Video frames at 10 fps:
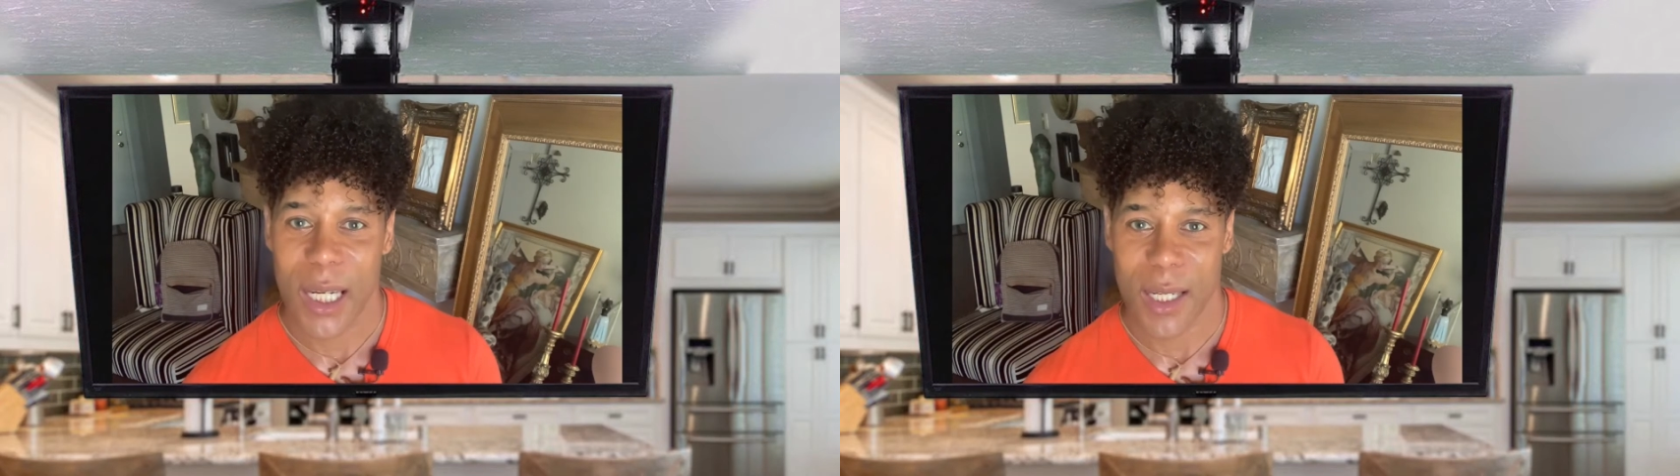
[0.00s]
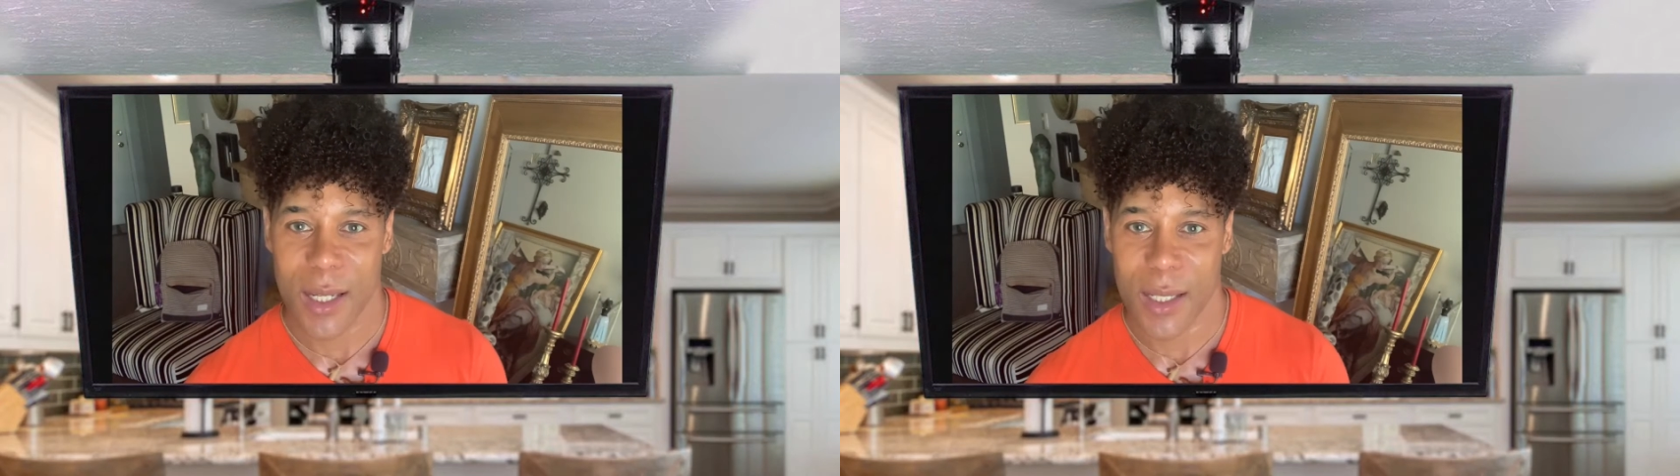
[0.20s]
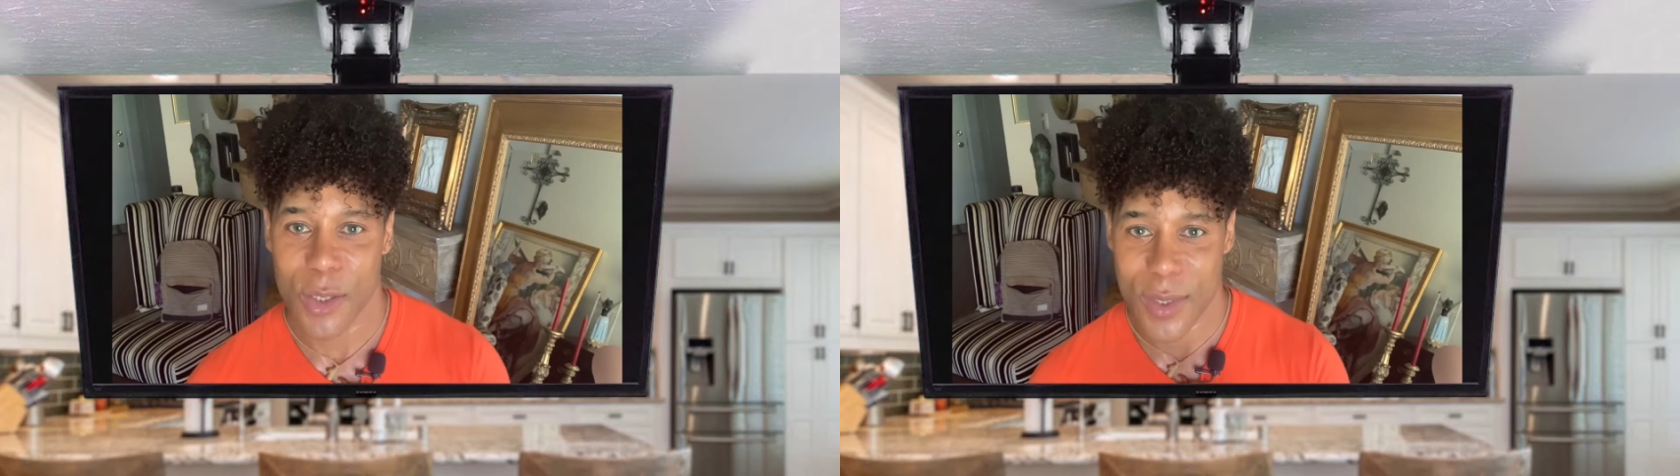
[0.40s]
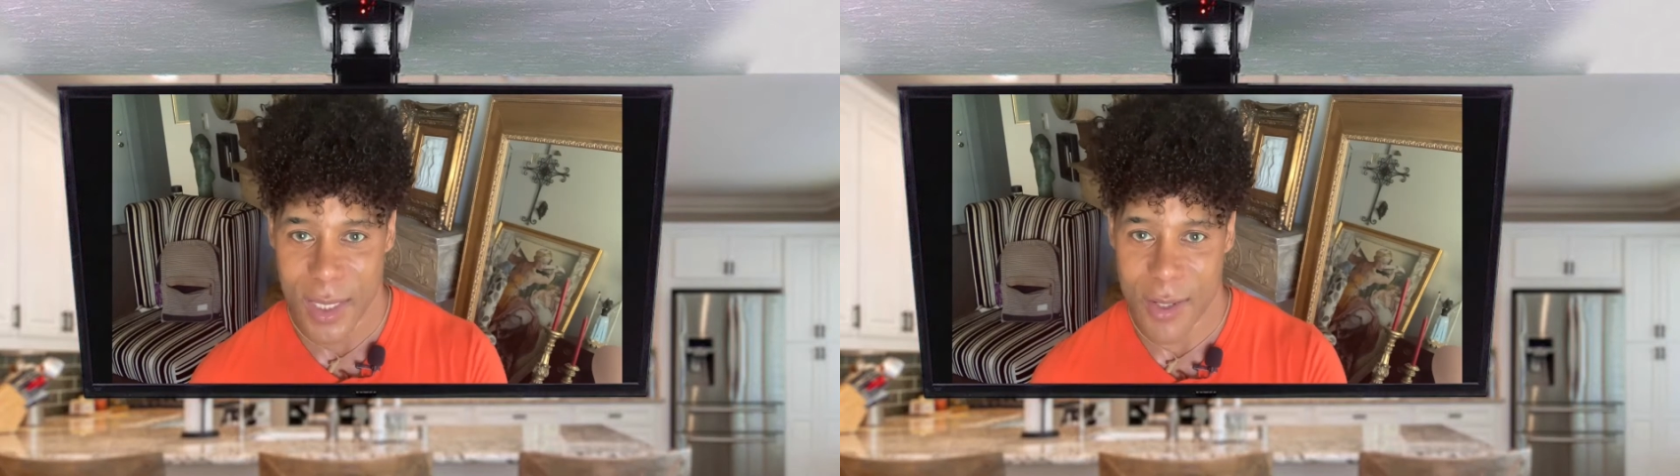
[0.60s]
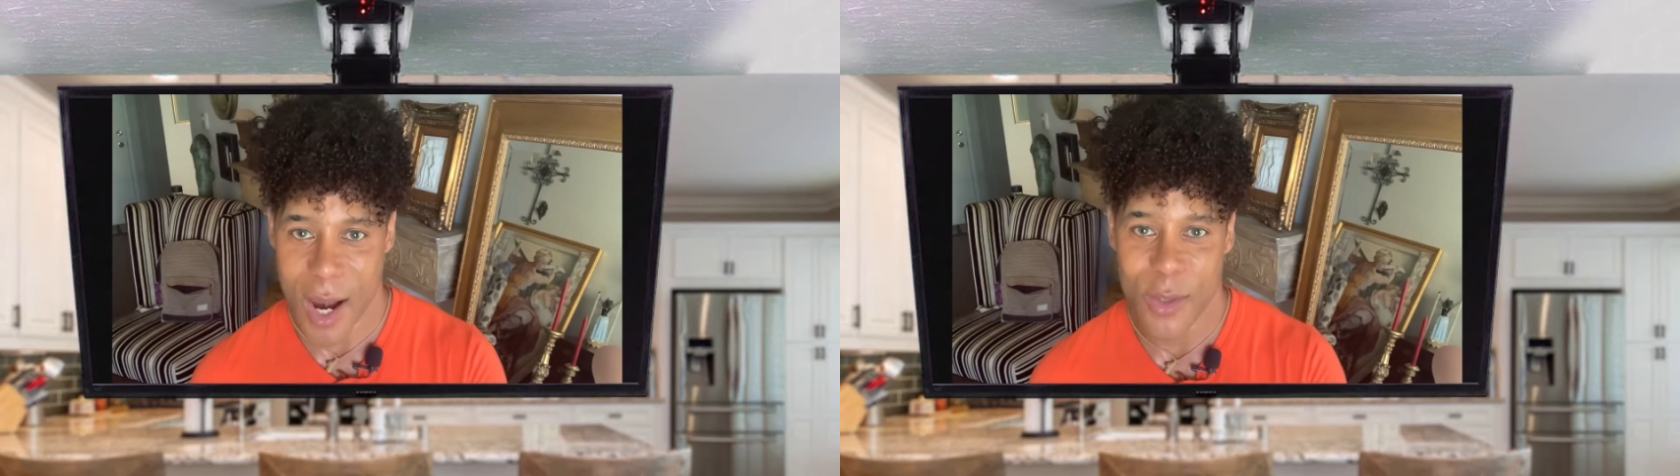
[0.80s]
You
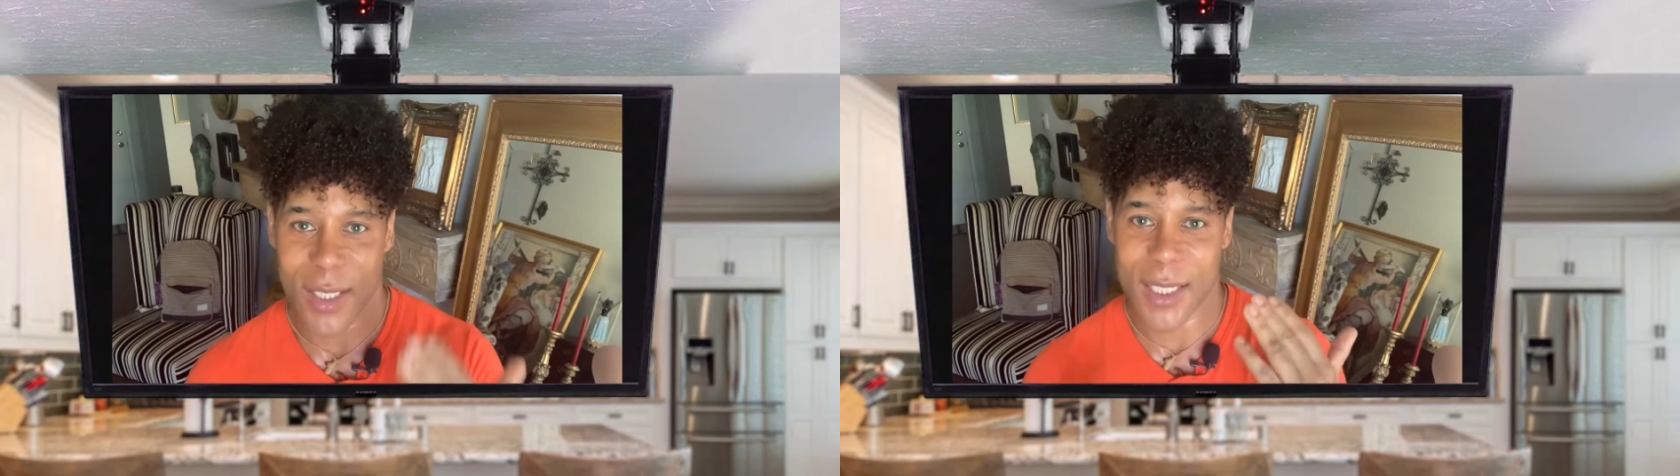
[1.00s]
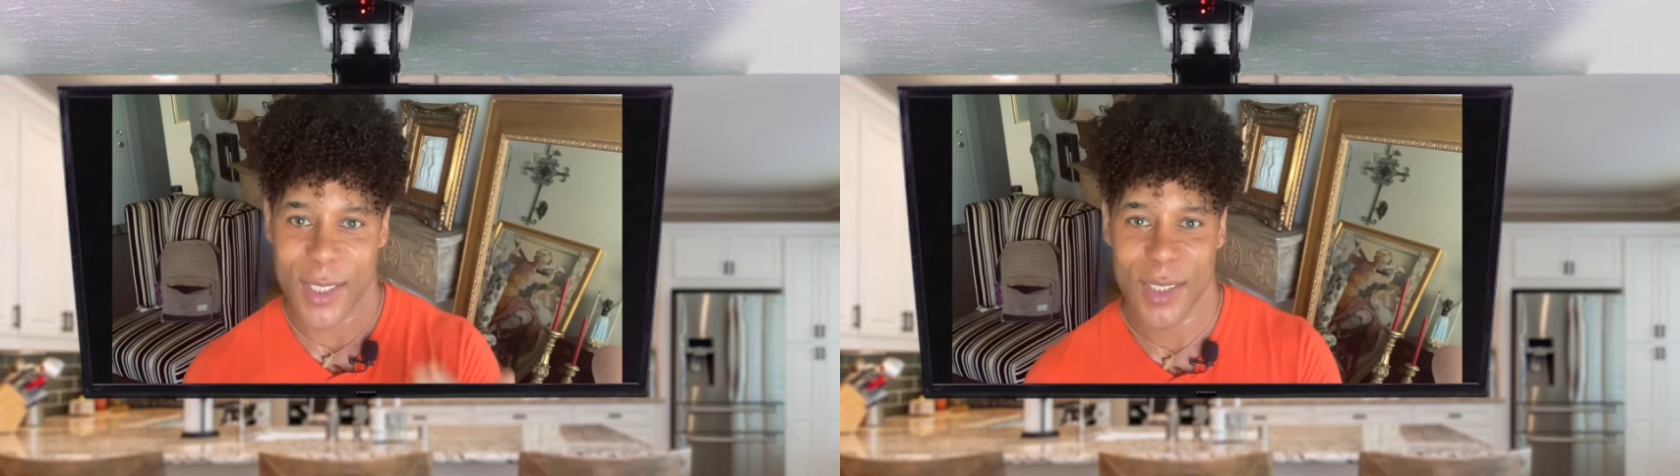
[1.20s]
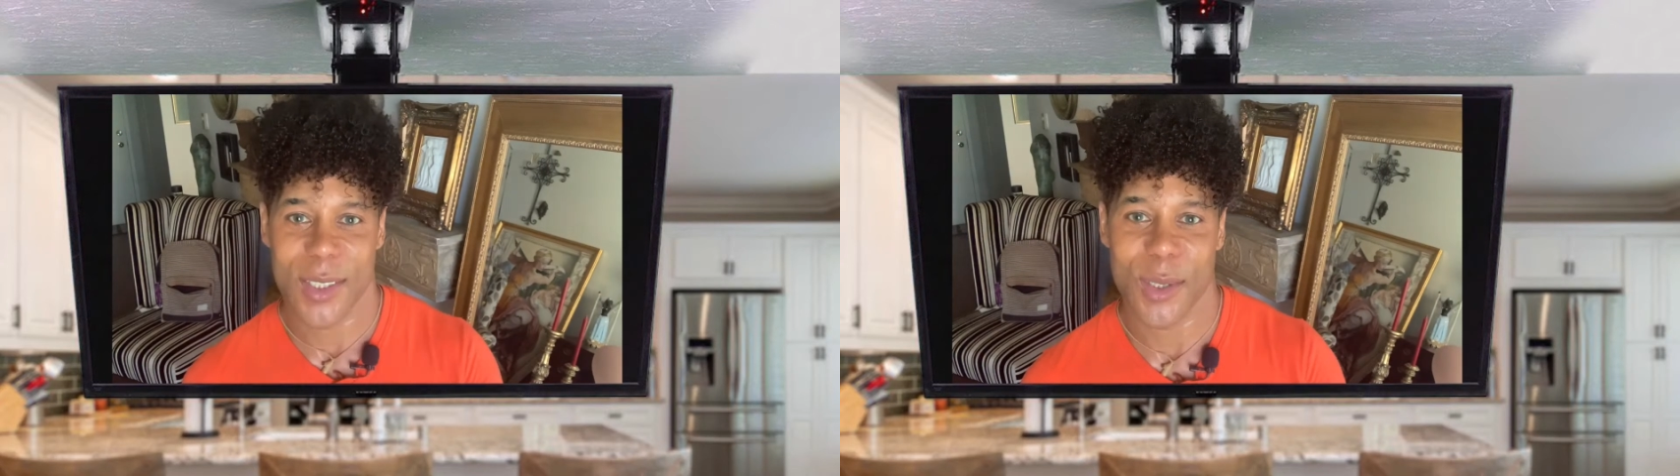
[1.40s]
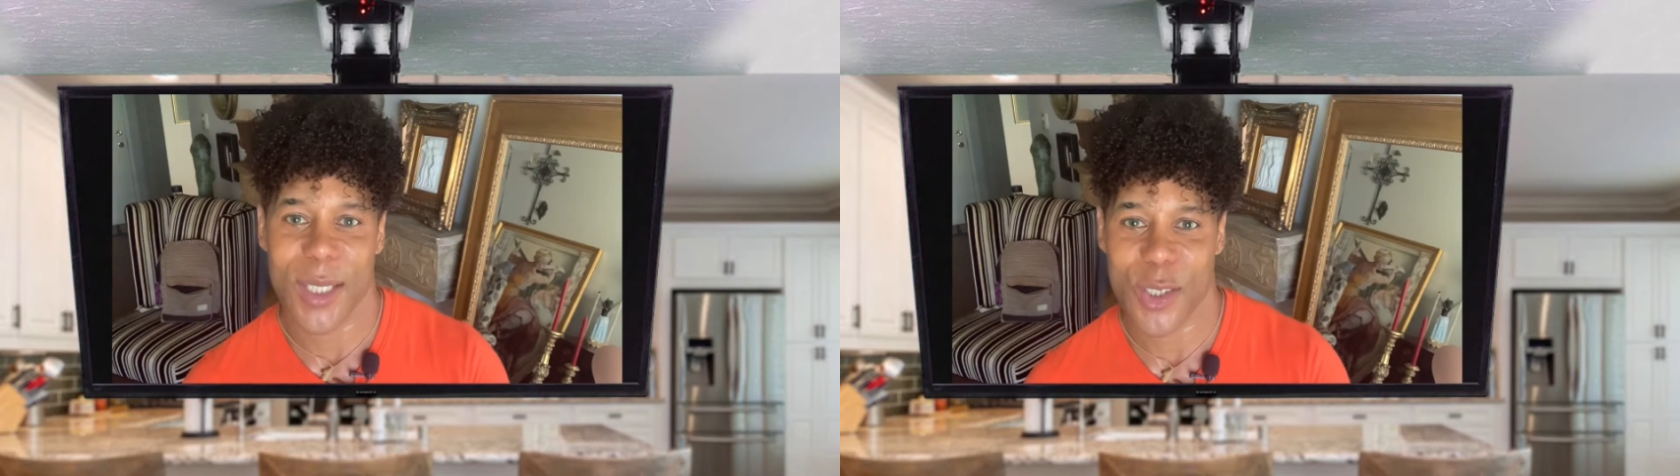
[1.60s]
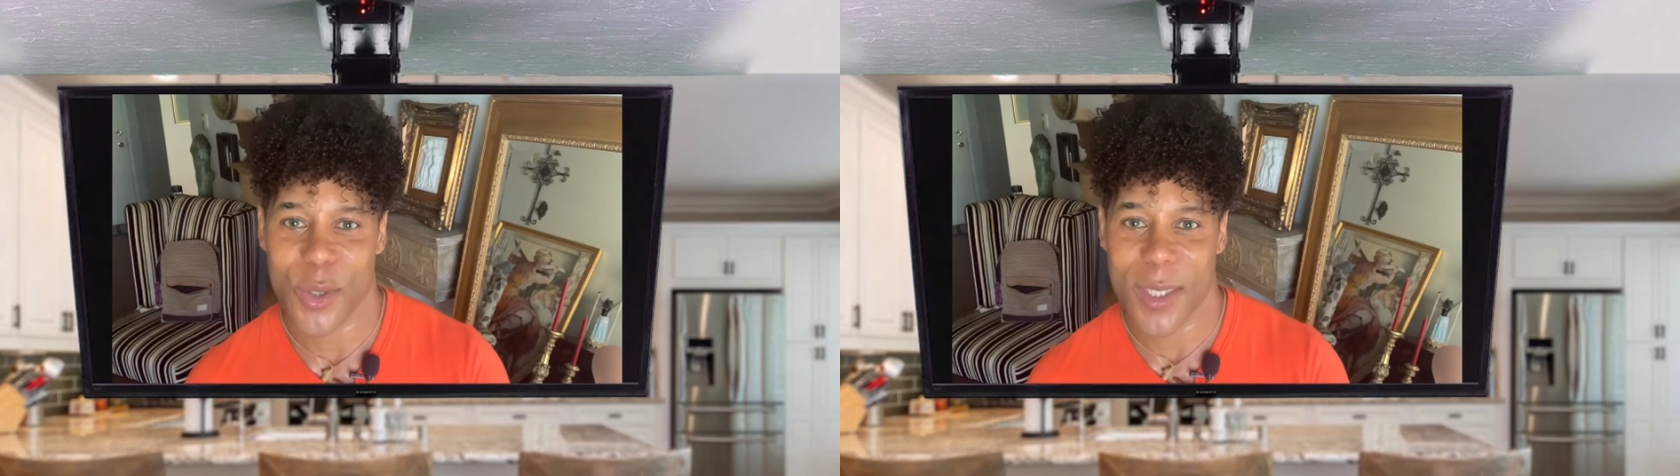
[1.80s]
stick around and you'll
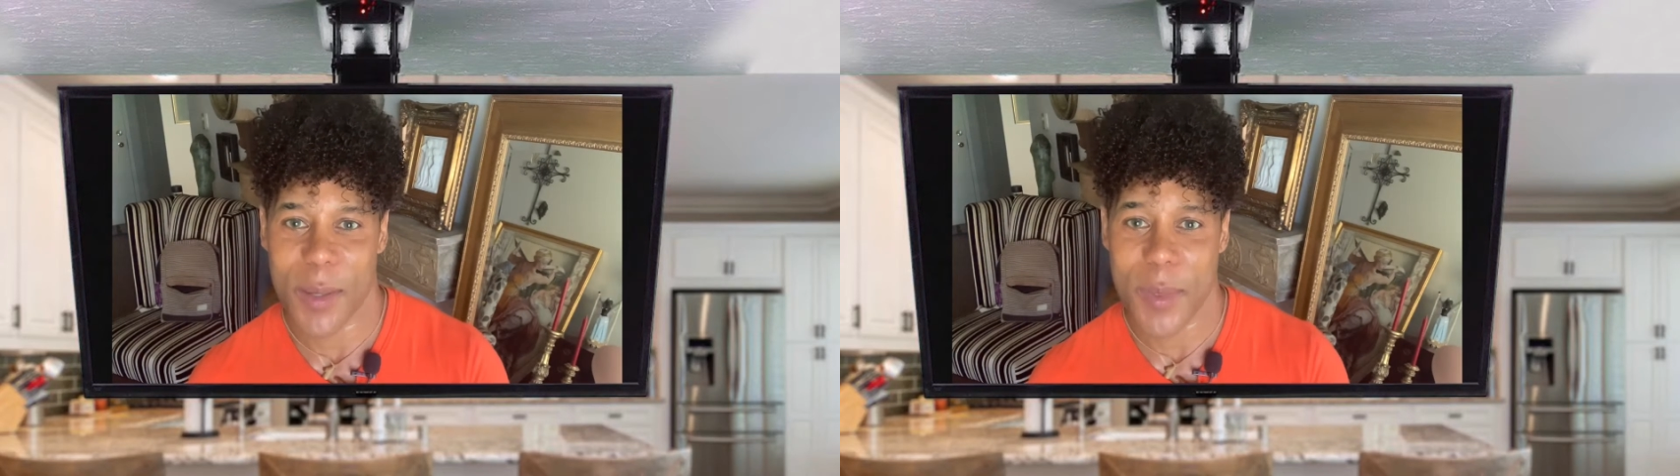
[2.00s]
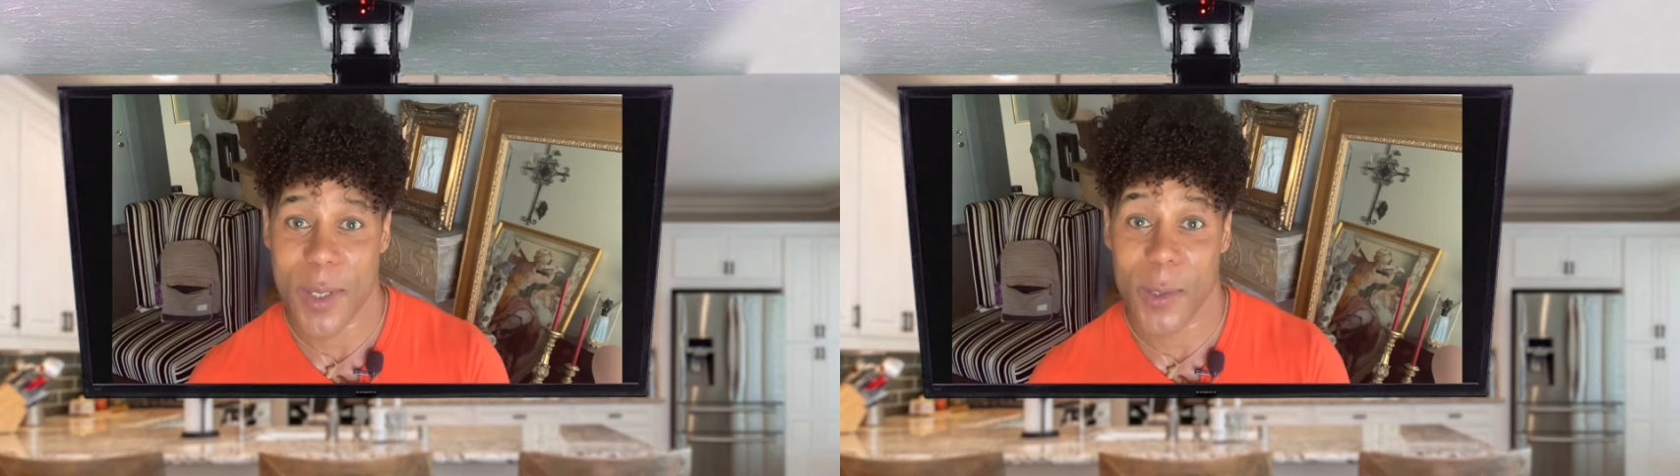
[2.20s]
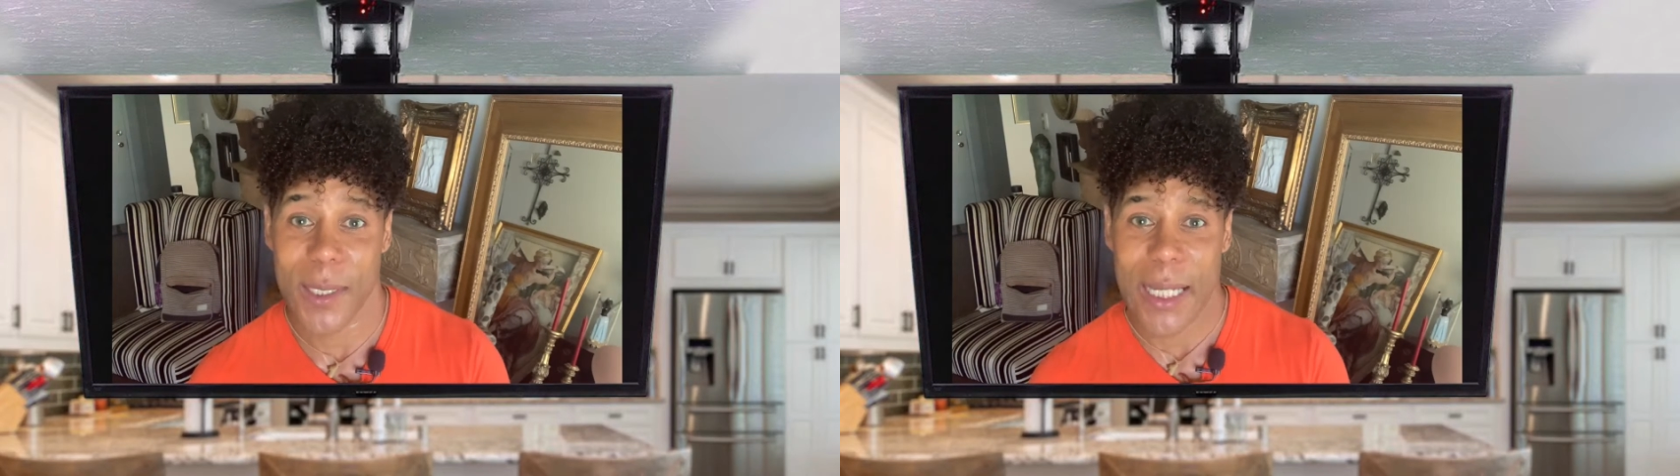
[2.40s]
enjoy the episode.